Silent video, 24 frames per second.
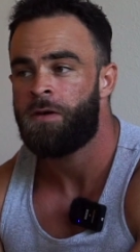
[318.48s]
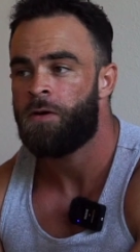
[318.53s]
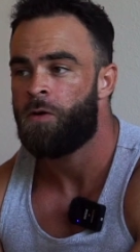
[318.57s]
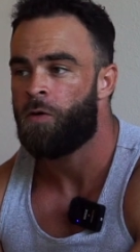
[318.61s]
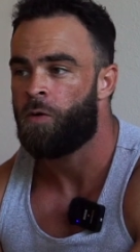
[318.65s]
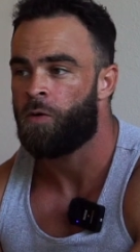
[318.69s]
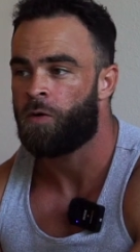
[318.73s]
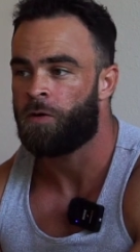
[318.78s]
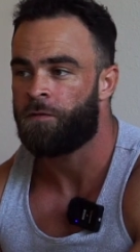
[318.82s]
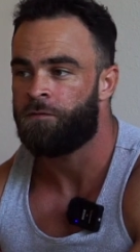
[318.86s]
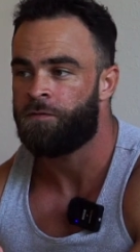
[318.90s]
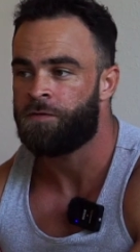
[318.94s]

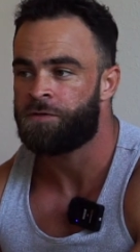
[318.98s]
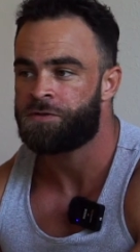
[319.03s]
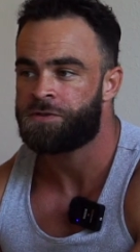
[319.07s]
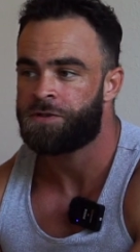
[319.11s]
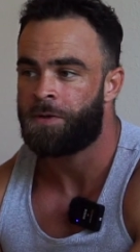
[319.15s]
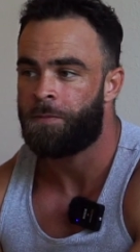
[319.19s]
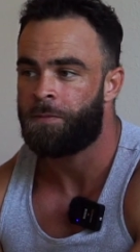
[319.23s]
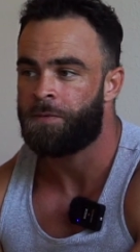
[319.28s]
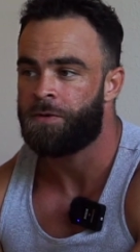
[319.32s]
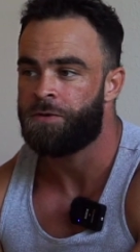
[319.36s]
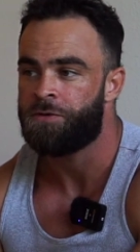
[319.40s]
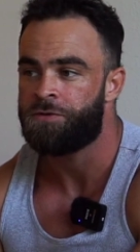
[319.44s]
Or if you're
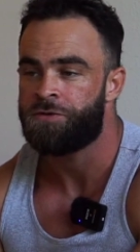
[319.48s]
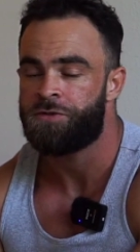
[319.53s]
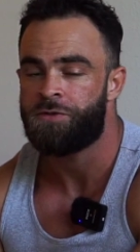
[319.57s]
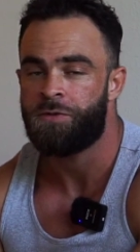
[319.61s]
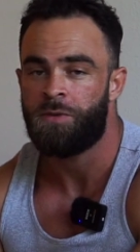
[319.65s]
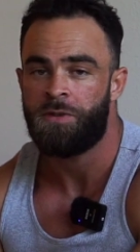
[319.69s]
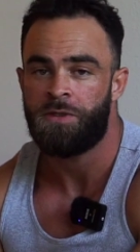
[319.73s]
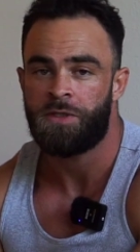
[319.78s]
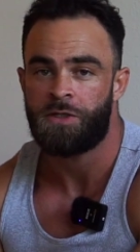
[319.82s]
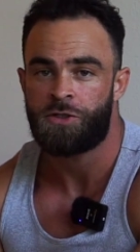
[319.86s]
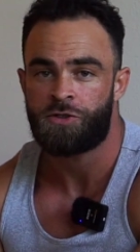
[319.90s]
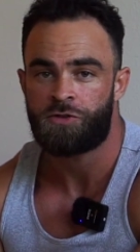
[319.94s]
someone who's
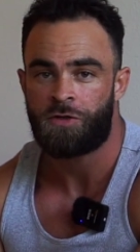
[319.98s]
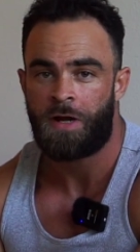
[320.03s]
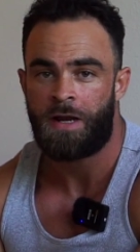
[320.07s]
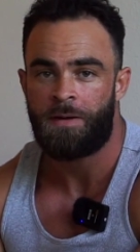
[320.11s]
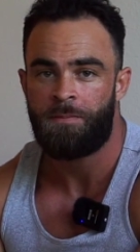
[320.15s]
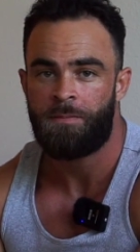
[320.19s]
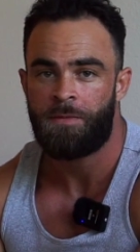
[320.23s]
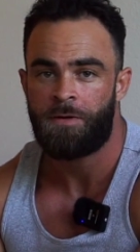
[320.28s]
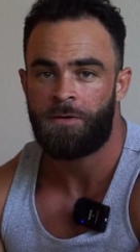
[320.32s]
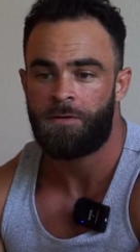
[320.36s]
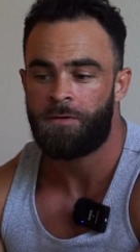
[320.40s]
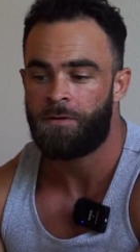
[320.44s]
doing the
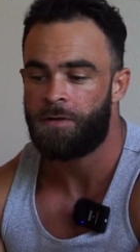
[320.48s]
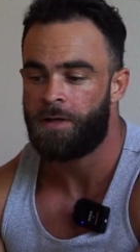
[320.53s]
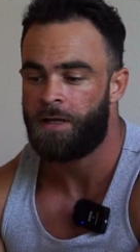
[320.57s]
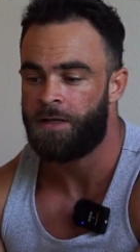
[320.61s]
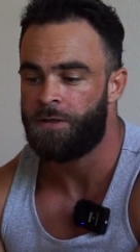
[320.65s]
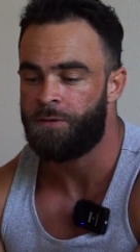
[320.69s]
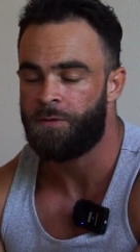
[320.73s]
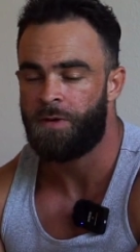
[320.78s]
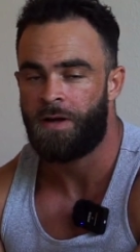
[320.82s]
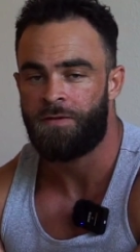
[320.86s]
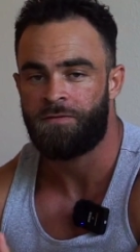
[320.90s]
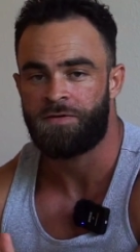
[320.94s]
treadmill
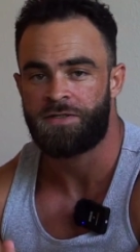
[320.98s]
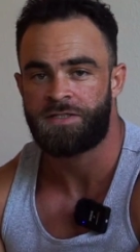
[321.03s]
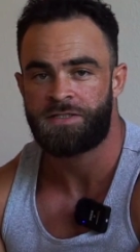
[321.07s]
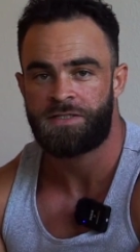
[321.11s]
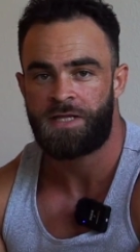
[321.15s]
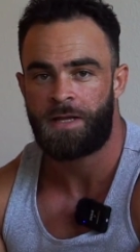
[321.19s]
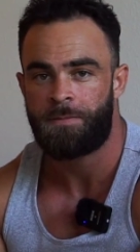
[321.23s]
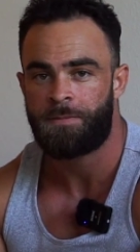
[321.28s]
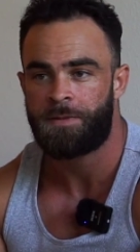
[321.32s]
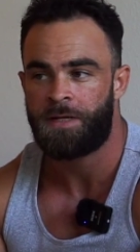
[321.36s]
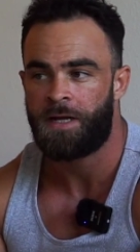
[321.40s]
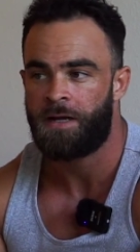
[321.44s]
and you have a
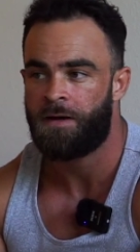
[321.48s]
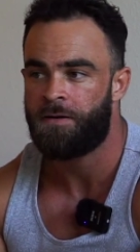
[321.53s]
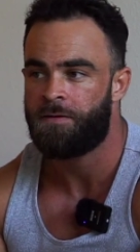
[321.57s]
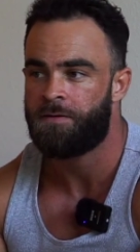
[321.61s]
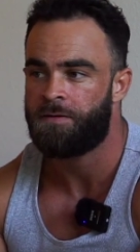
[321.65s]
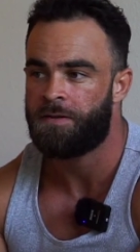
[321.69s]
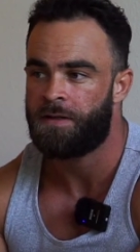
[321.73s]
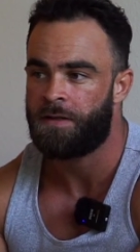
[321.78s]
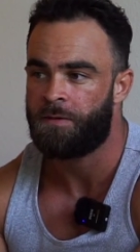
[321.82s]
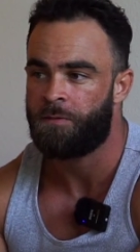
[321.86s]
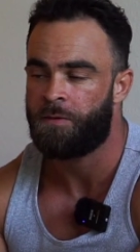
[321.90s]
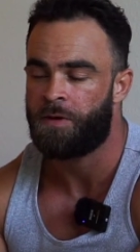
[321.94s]
step
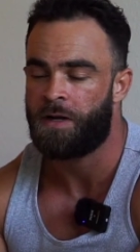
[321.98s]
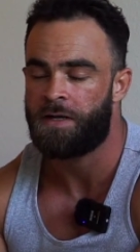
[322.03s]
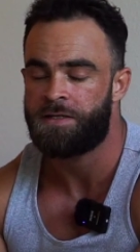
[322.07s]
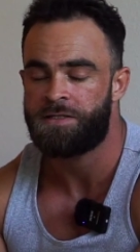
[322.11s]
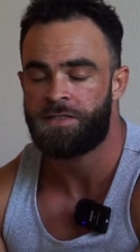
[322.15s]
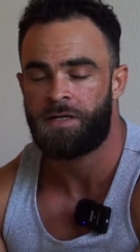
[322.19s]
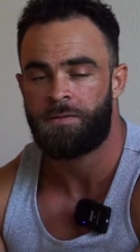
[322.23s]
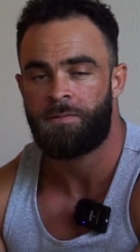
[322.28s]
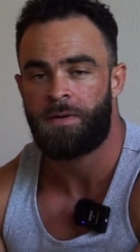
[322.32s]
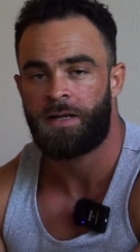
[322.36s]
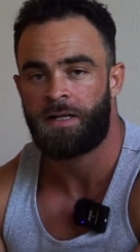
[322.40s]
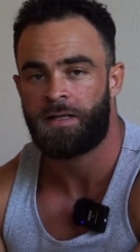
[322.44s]
count, like what I
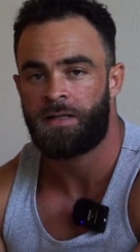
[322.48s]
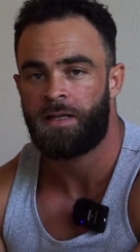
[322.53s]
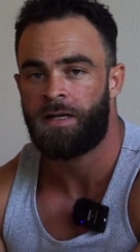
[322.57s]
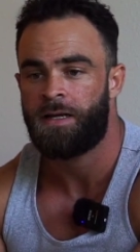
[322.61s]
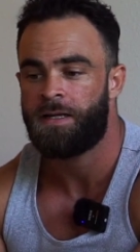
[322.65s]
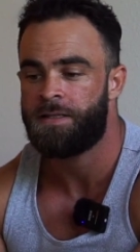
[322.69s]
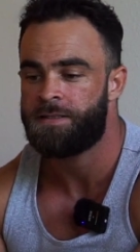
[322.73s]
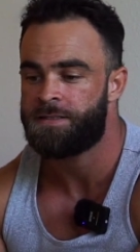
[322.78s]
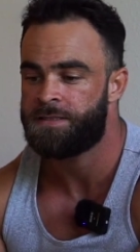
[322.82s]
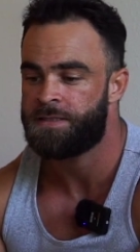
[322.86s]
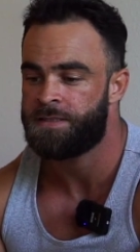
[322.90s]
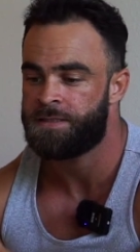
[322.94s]
tell my
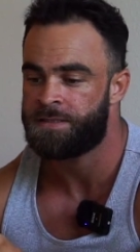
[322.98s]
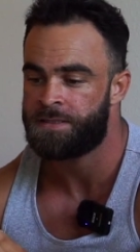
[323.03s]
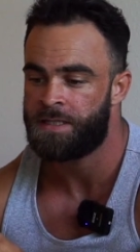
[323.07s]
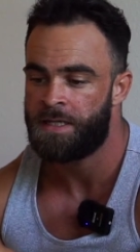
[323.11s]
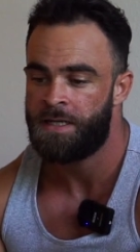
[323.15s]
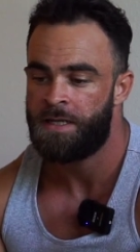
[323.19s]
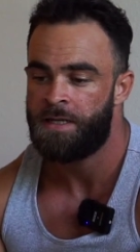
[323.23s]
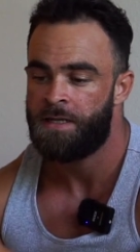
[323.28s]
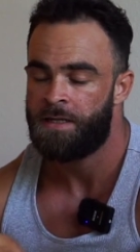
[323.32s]
clients is